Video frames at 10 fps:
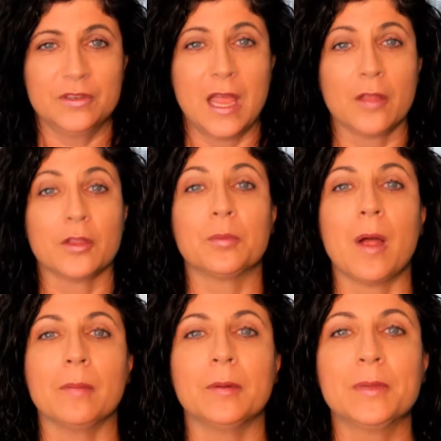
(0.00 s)
Now, they're
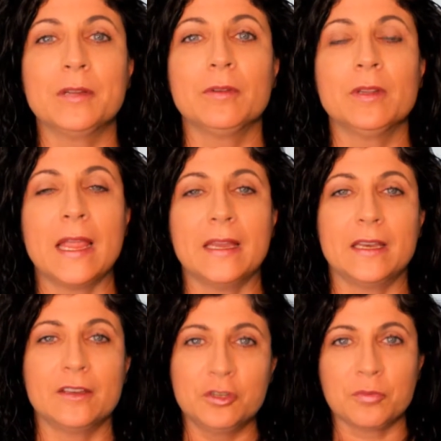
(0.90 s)
probably
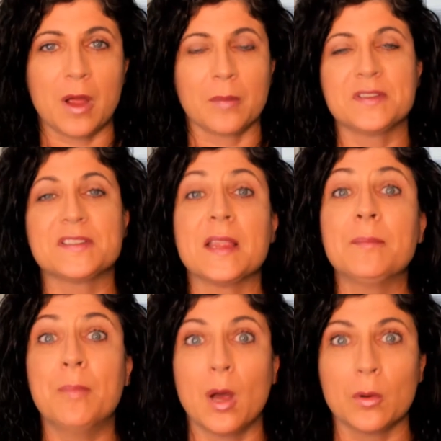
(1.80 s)
related and you probably say
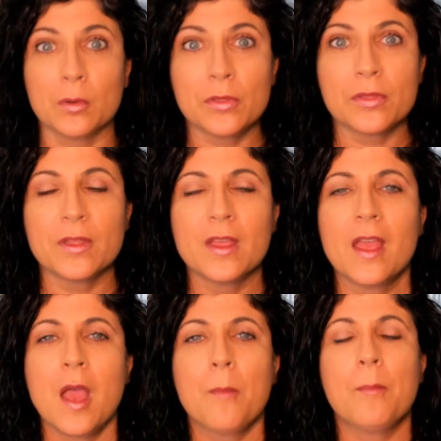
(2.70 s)
both,
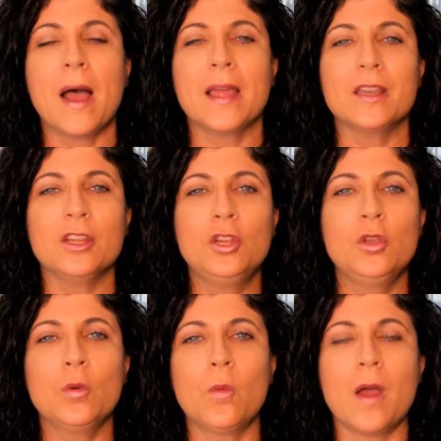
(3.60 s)
but
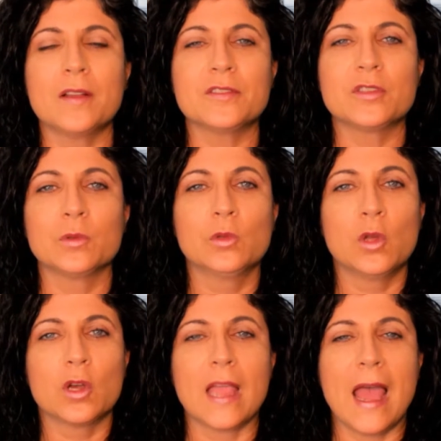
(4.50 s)
you want to
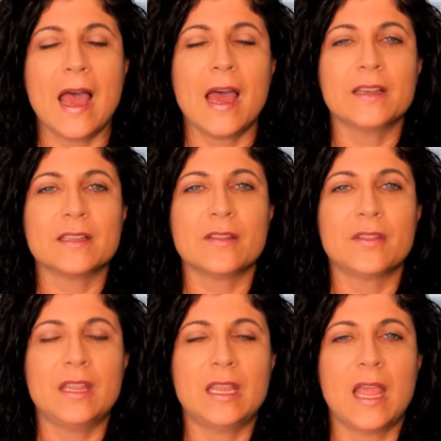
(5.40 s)
look at
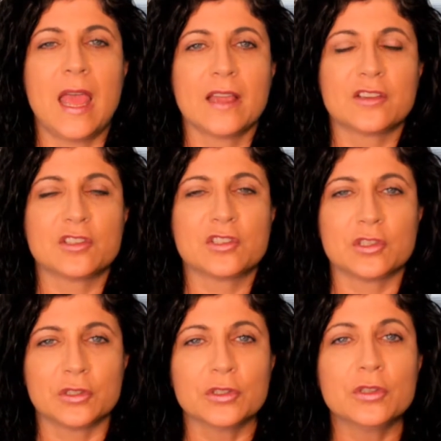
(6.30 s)
the
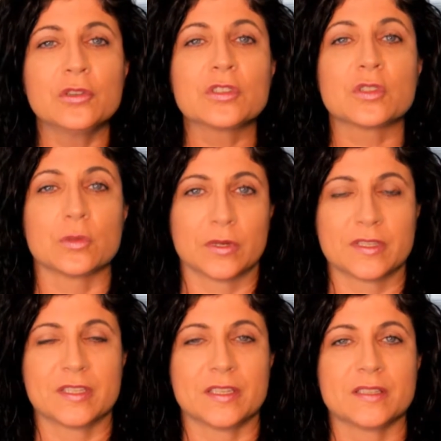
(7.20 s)
external
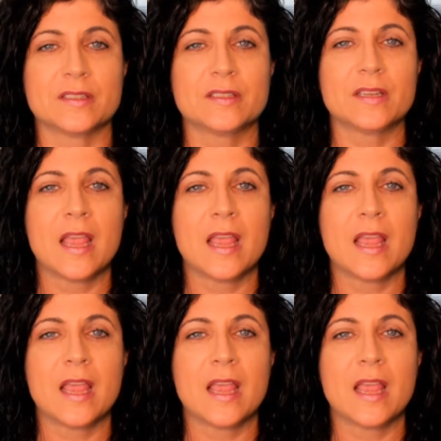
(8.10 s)
sources